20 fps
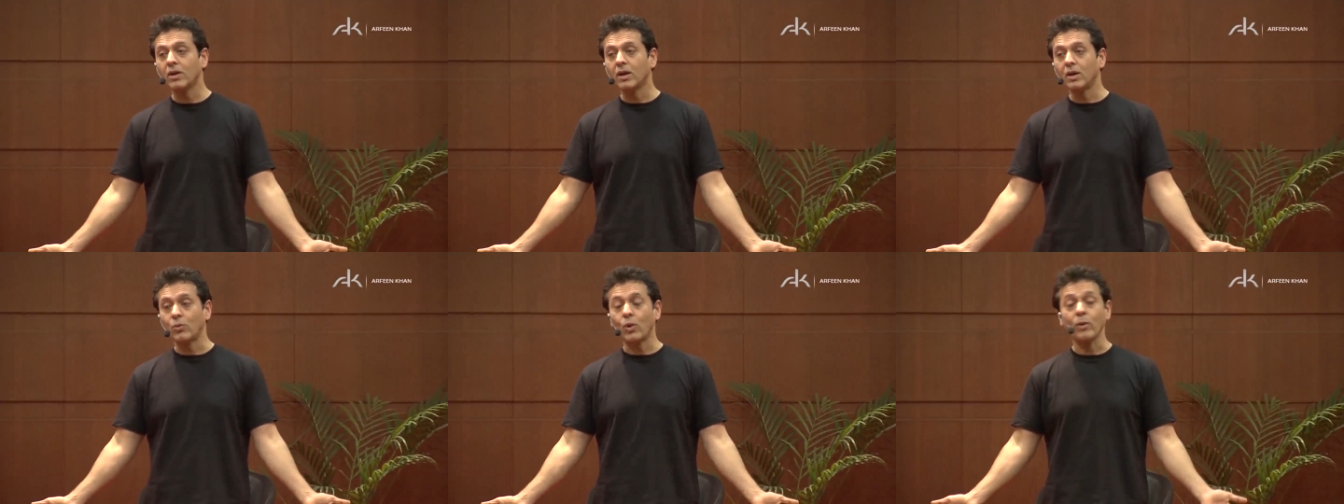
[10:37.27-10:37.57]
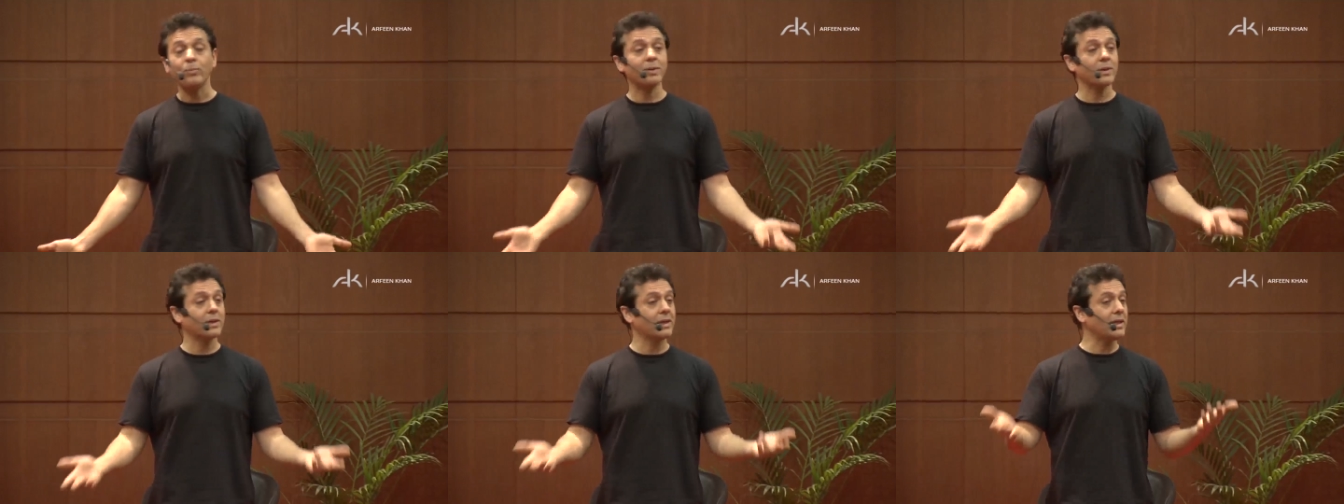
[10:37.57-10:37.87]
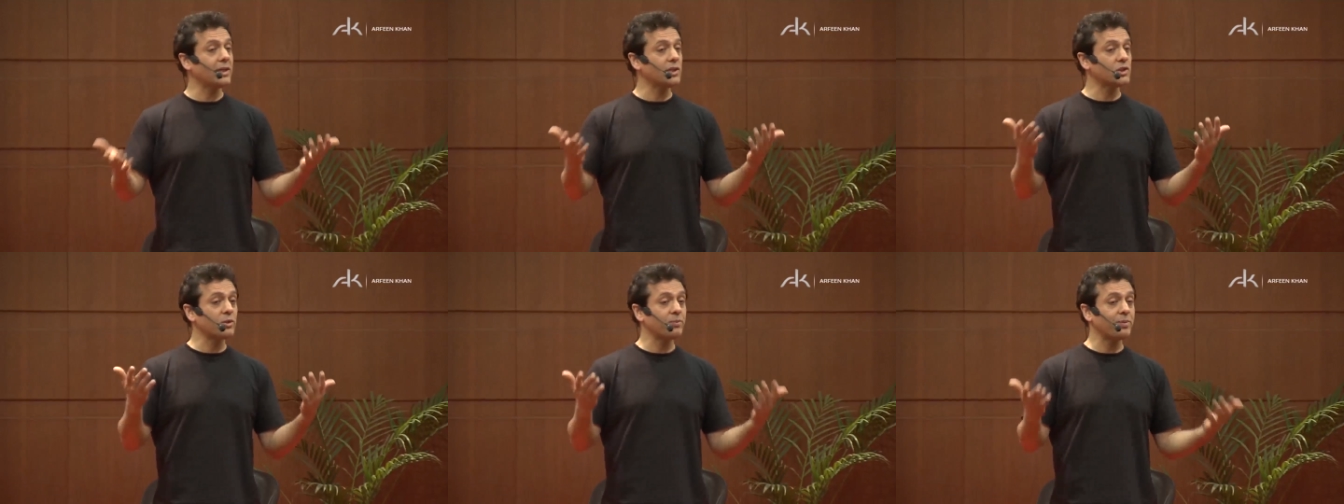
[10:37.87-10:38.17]
What
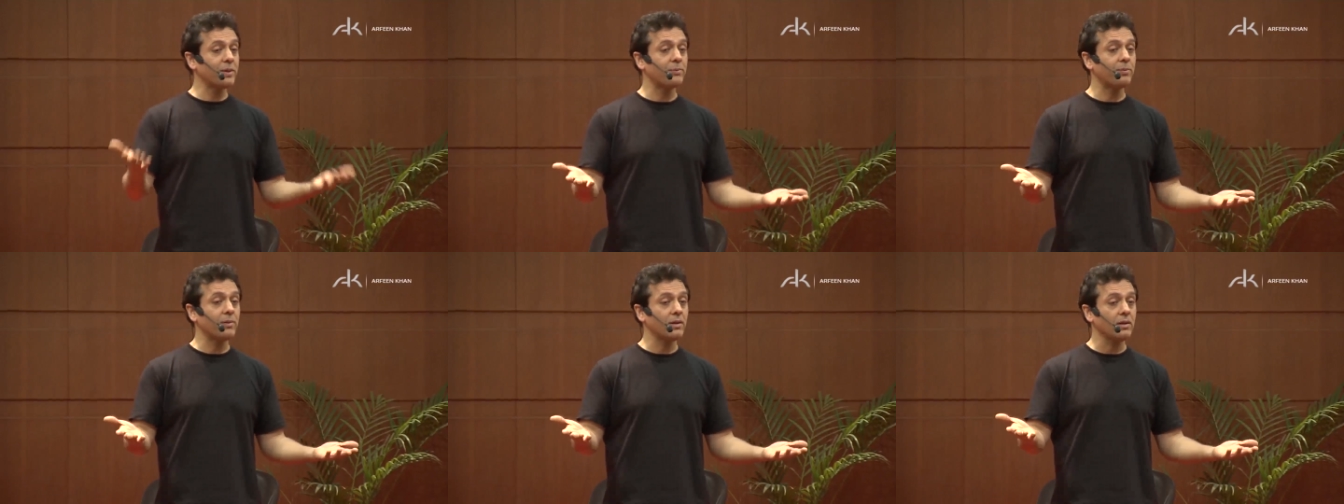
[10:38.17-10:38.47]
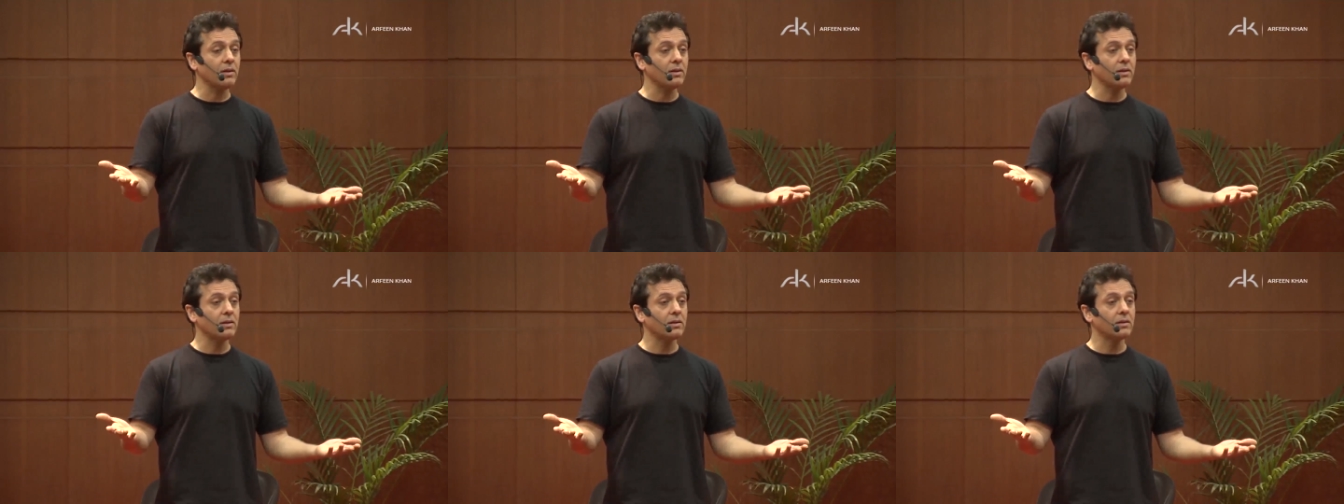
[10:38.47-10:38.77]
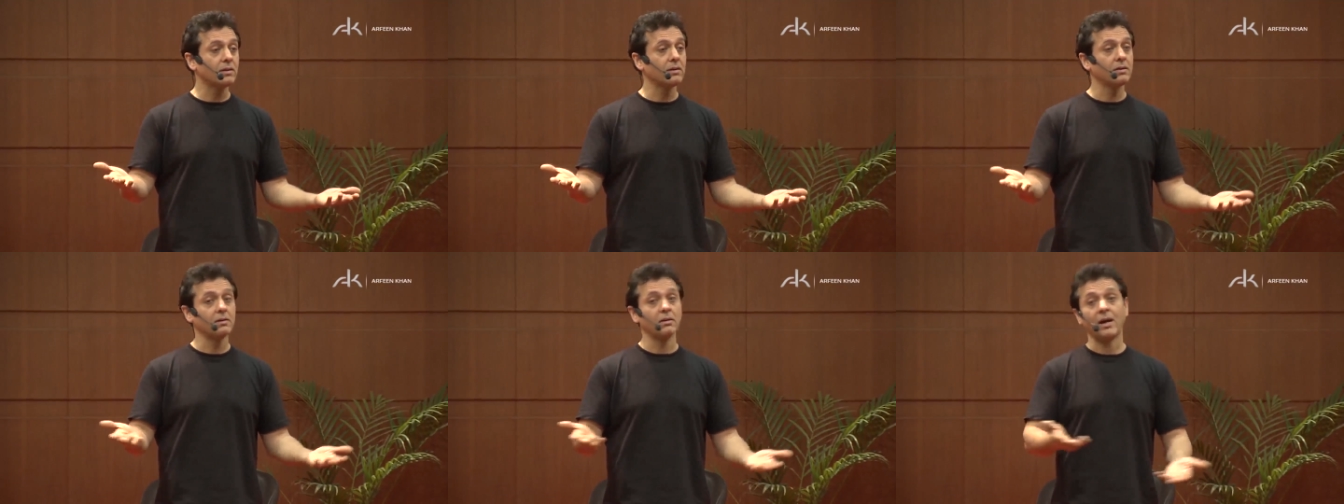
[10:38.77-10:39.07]
percentage of people?
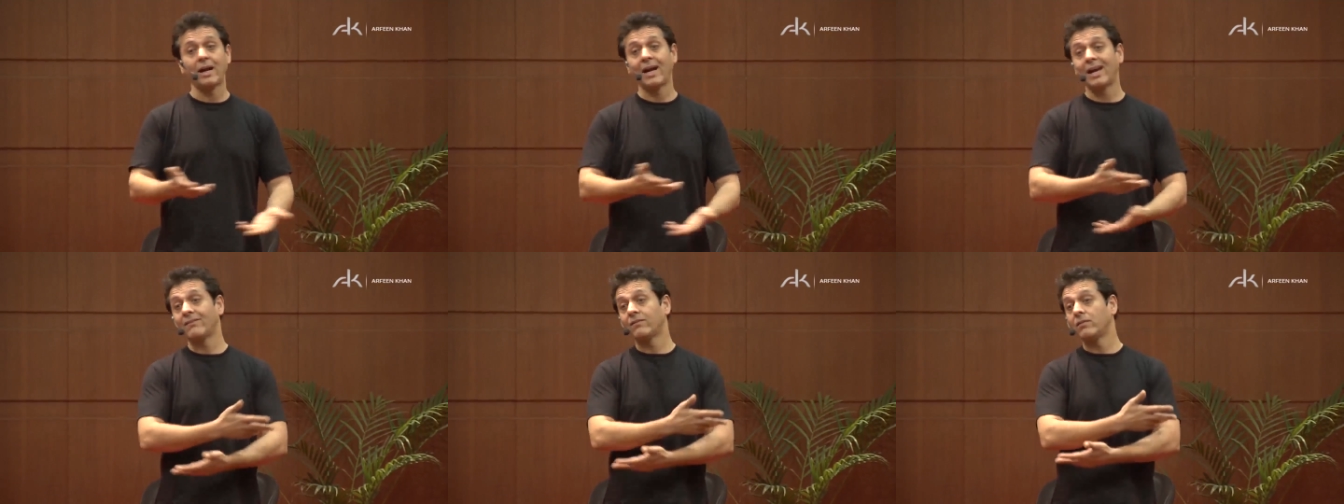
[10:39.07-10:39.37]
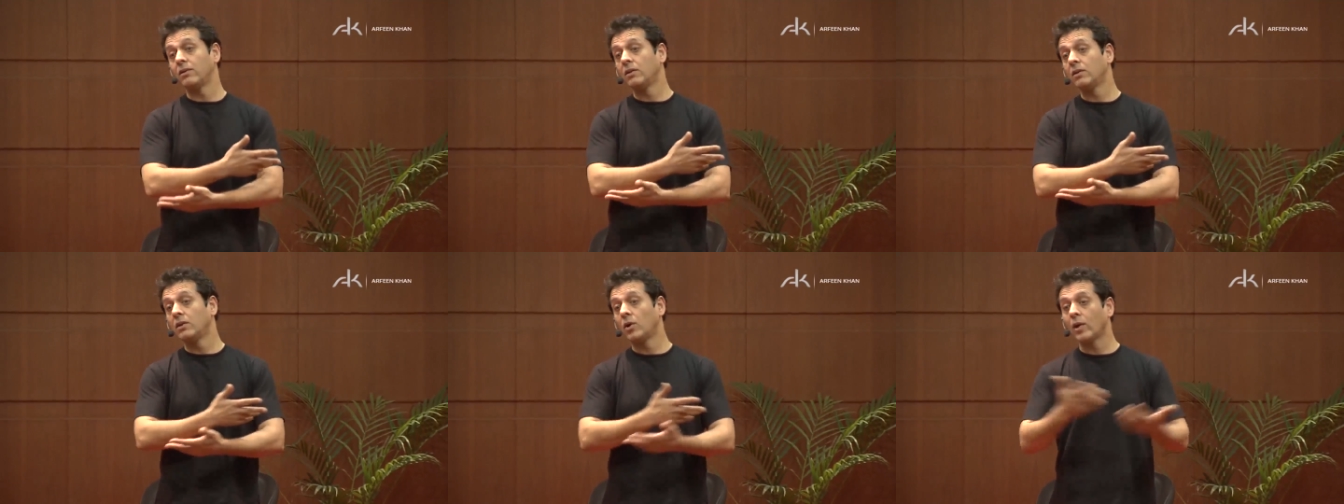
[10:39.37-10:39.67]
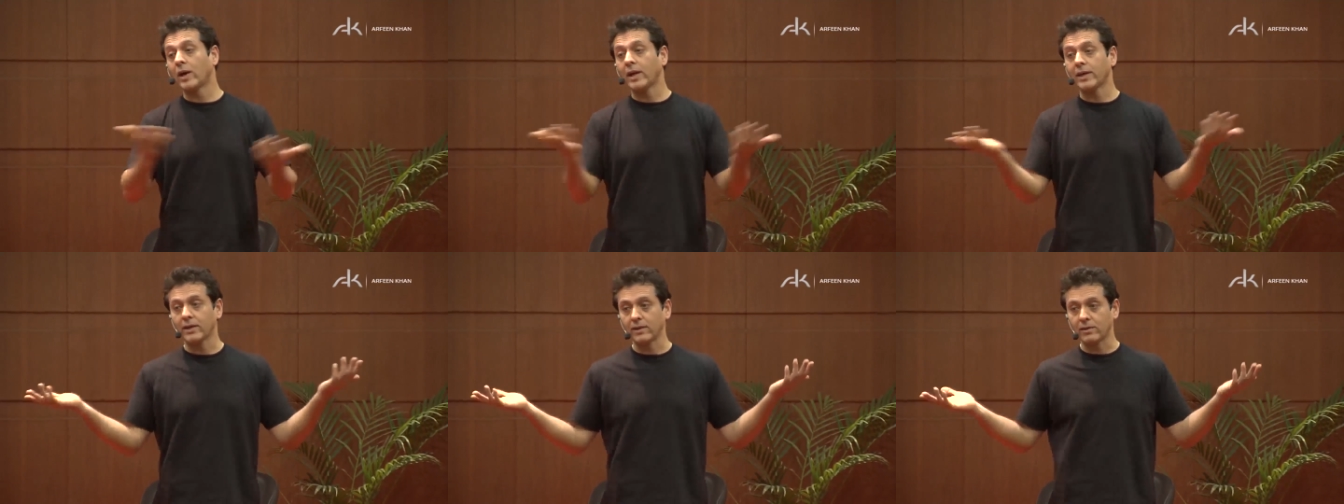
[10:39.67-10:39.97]
I have no
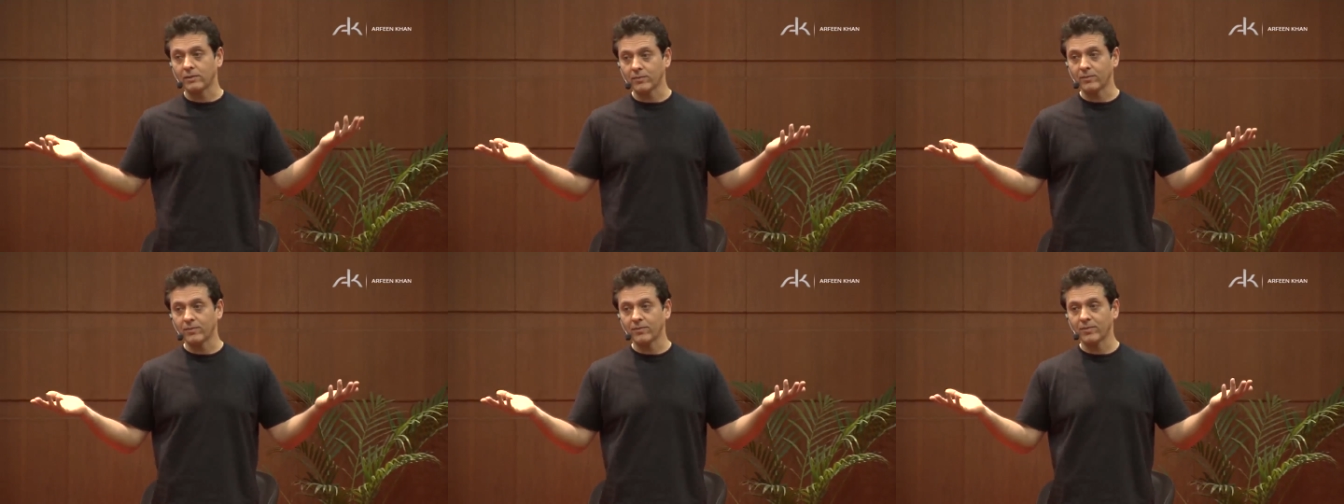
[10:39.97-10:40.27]
idea.